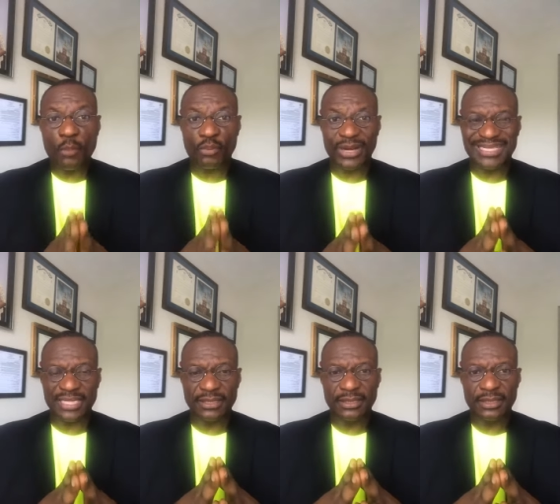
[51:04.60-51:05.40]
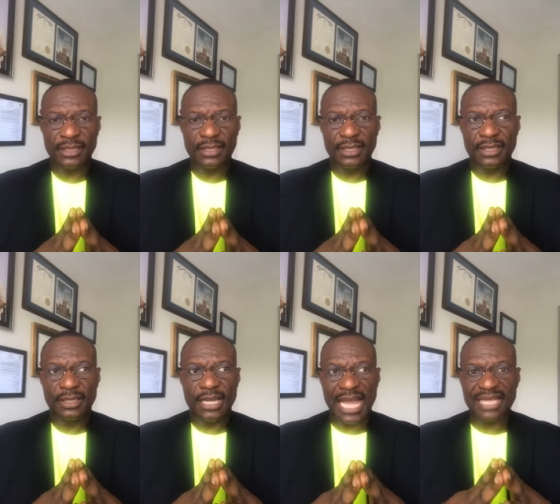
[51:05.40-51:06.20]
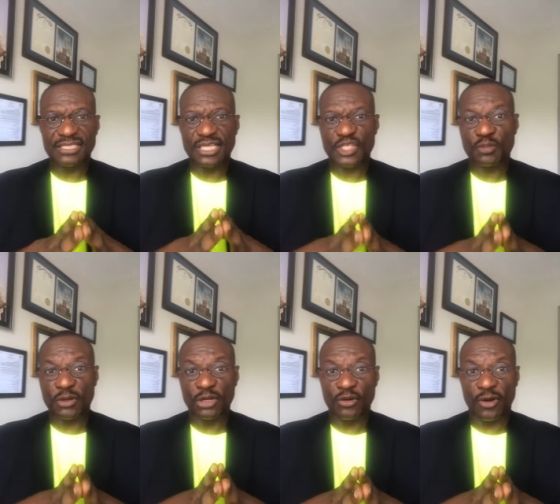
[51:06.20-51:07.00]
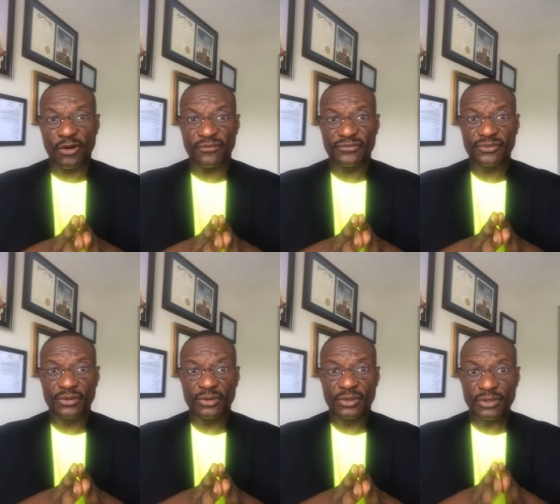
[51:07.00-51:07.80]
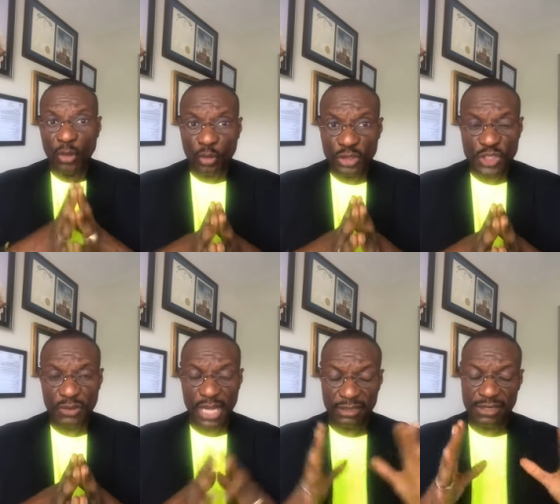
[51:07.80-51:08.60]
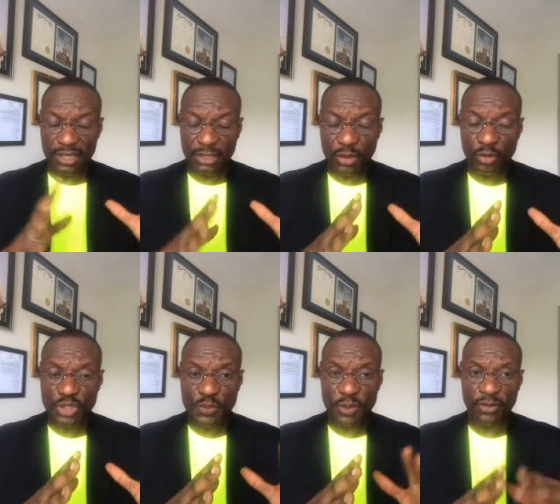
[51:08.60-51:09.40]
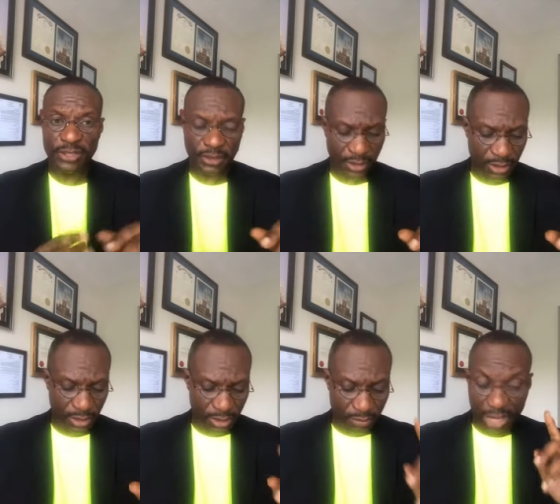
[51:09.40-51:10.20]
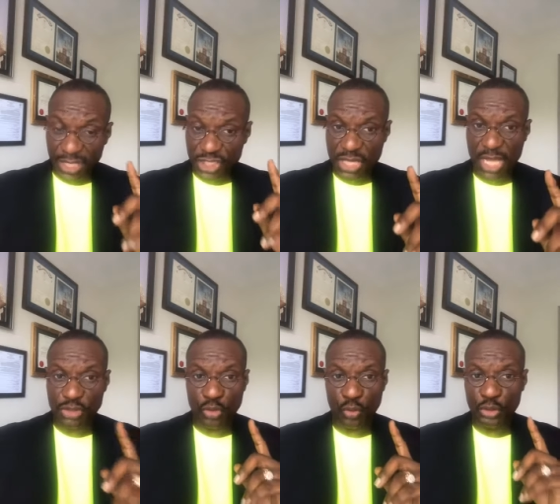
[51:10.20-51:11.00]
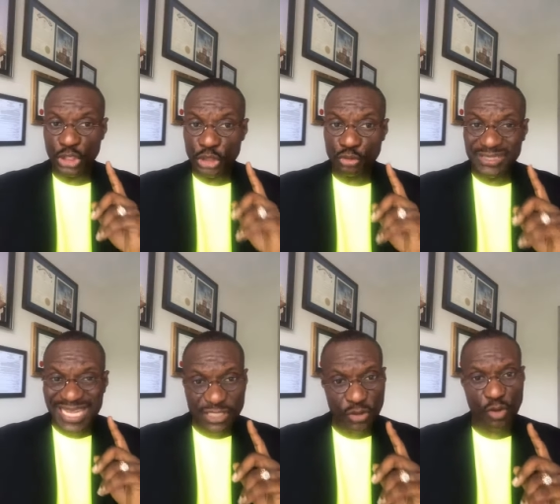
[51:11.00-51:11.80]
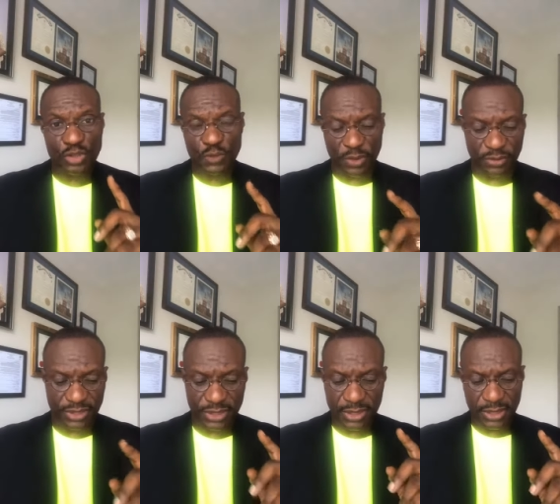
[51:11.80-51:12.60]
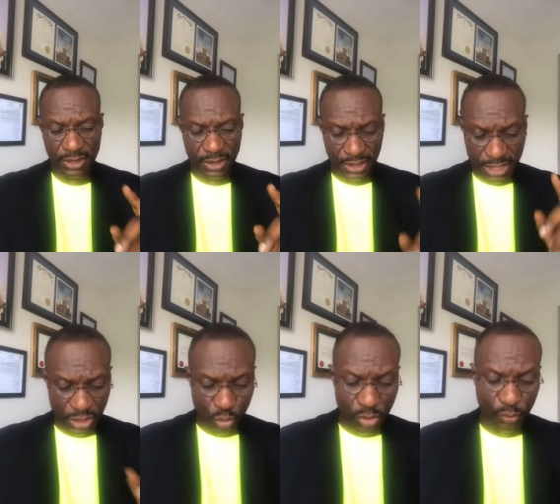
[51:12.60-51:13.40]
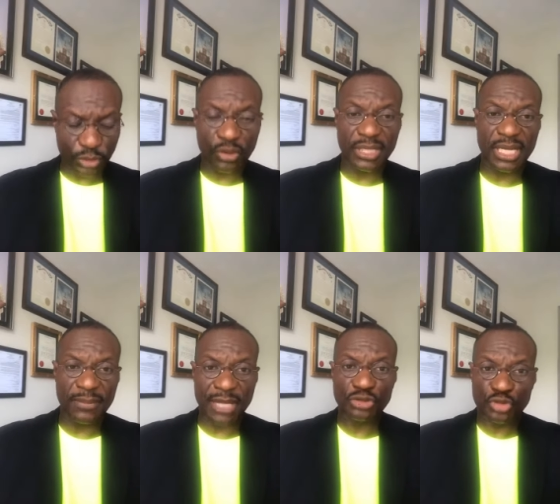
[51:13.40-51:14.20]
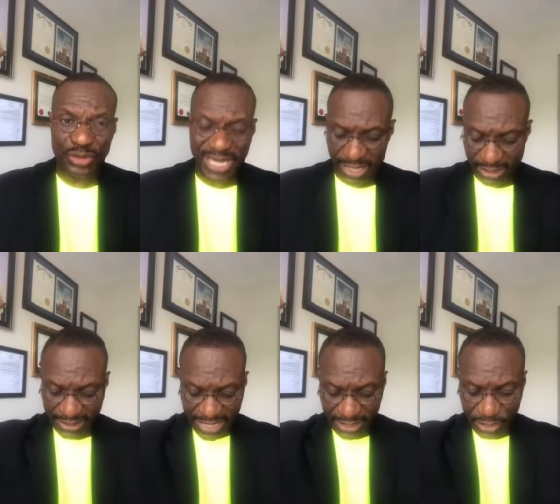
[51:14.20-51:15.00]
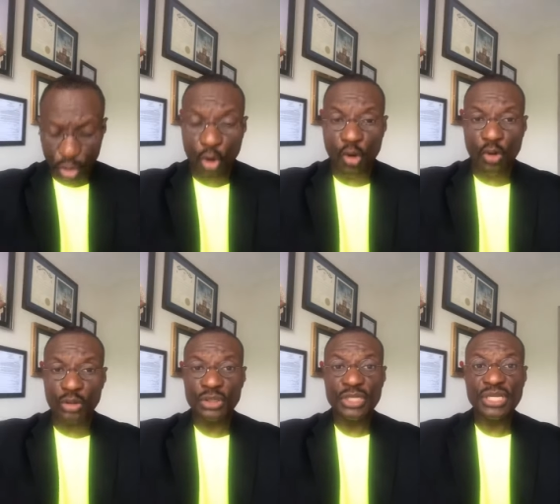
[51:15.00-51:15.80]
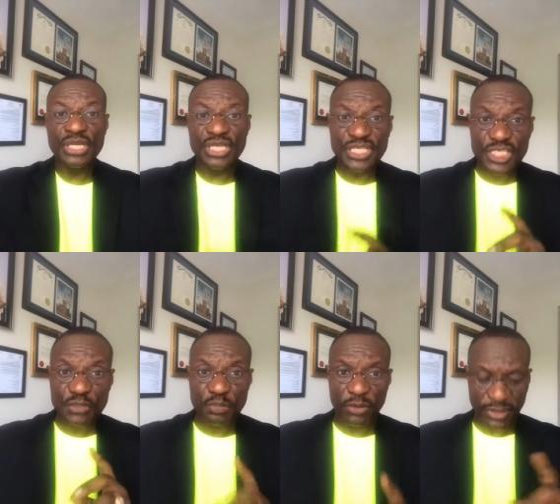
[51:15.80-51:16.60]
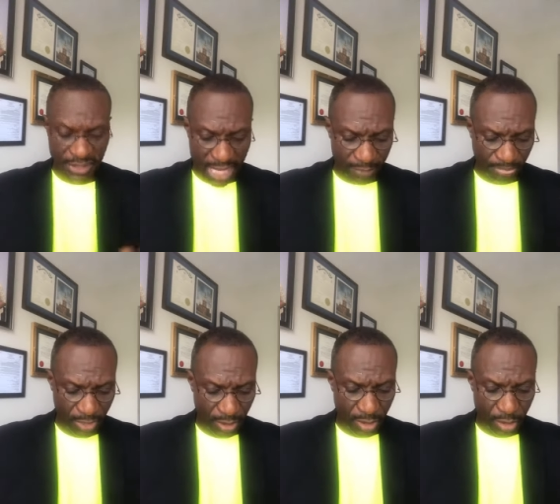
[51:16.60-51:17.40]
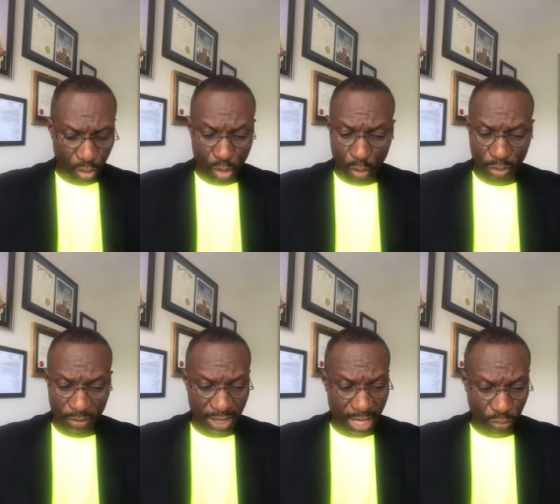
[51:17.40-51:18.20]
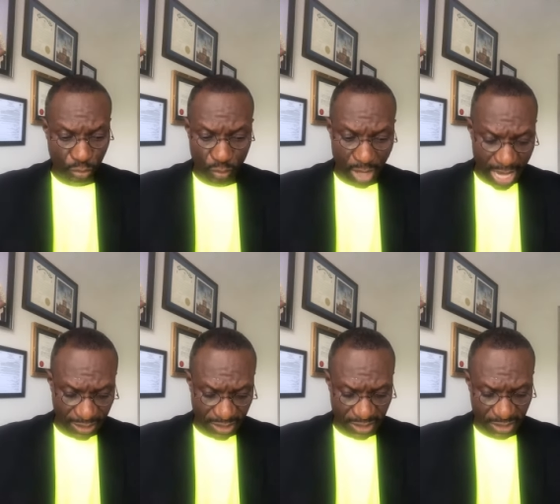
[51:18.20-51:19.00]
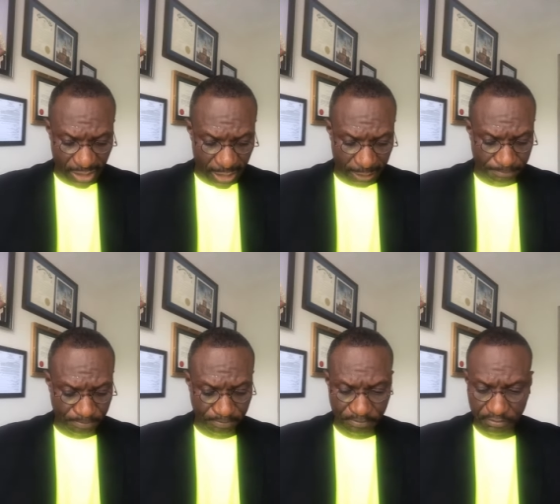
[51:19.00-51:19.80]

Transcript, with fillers: operating as the spirit of the Holy, uh, the Holy Spirit, but it's not. So you need to test all spirits. This is what we're talking about today. Test all spirits. Now, go with me now to Acts. Um,